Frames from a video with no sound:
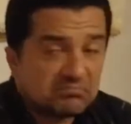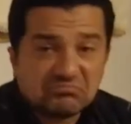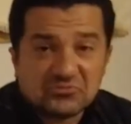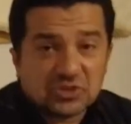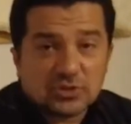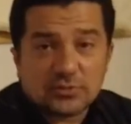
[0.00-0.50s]

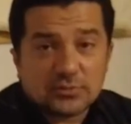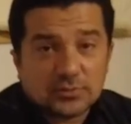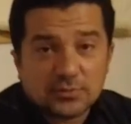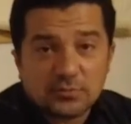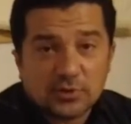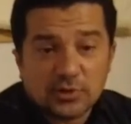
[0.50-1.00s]
Just
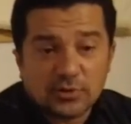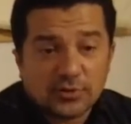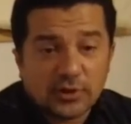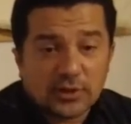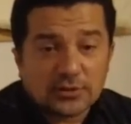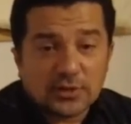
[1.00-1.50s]
little
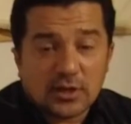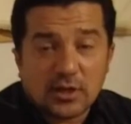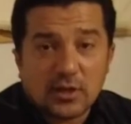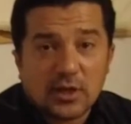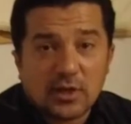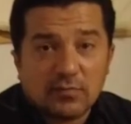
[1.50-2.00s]
things that
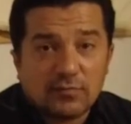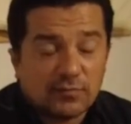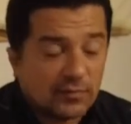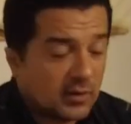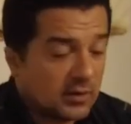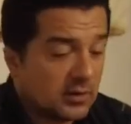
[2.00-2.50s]
I
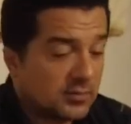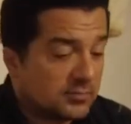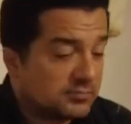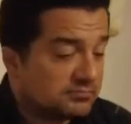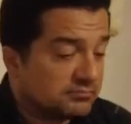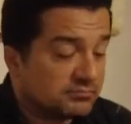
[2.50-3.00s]
have
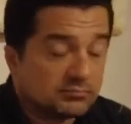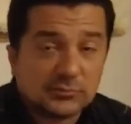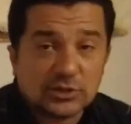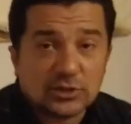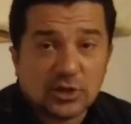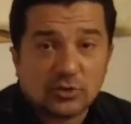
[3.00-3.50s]

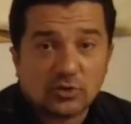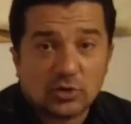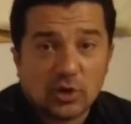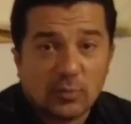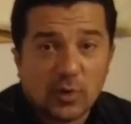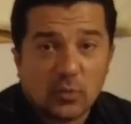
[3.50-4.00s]
decided to
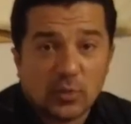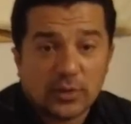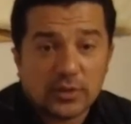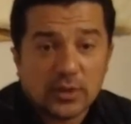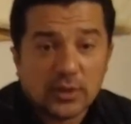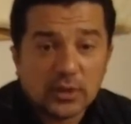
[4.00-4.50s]
come up
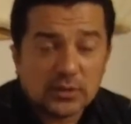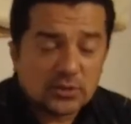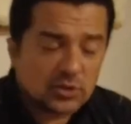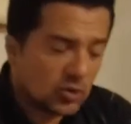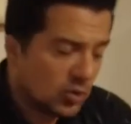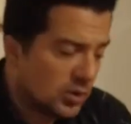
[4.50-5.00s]
with.
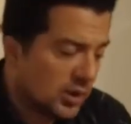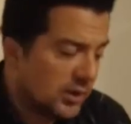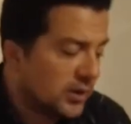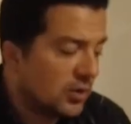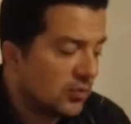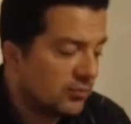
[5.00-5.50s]
This whole
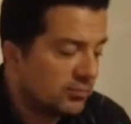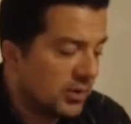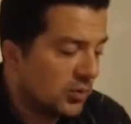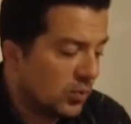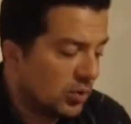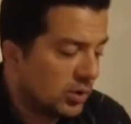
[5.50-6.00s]
idea of me
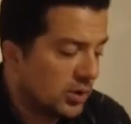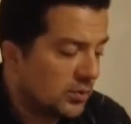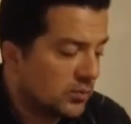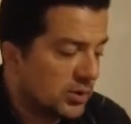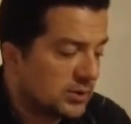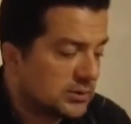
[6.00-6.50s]
working
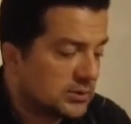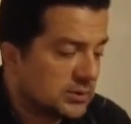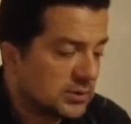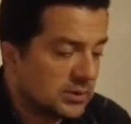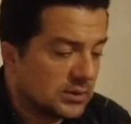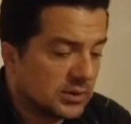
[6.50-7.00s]
with
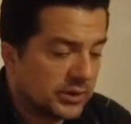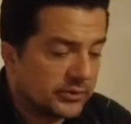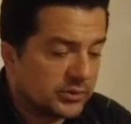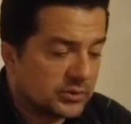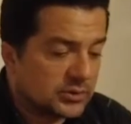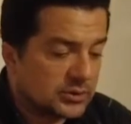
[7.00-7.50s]

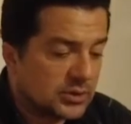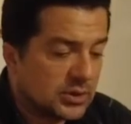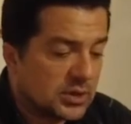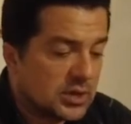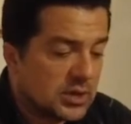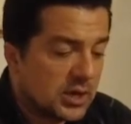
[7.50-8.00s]
leather
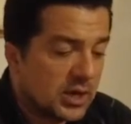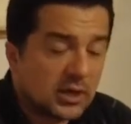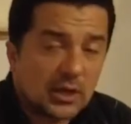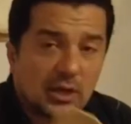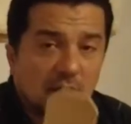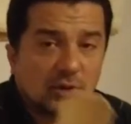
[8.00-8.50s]
and
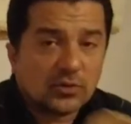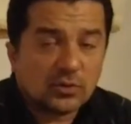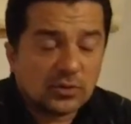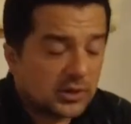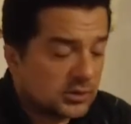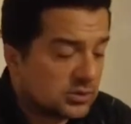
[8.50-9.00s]
getting into
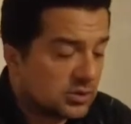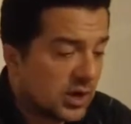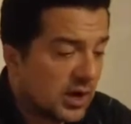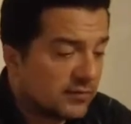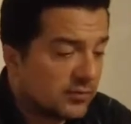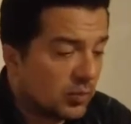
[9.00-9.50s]
leather
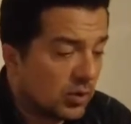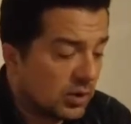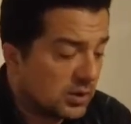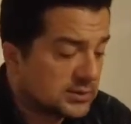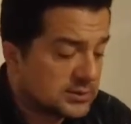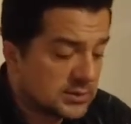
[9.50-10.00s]
craft
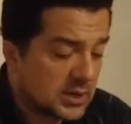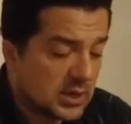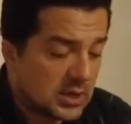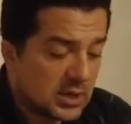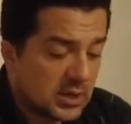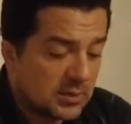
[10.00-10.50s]
was
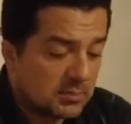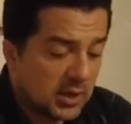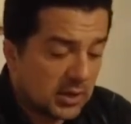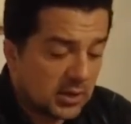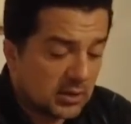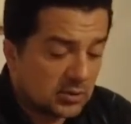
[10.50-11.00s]

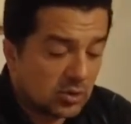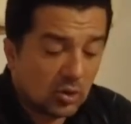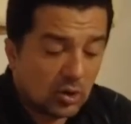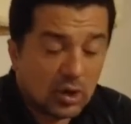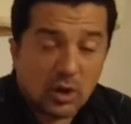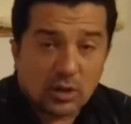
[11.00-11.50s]
making
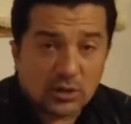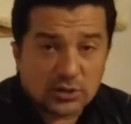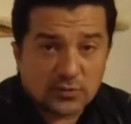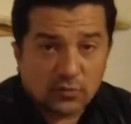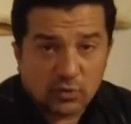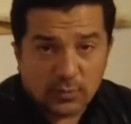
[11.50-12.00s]
dog collars for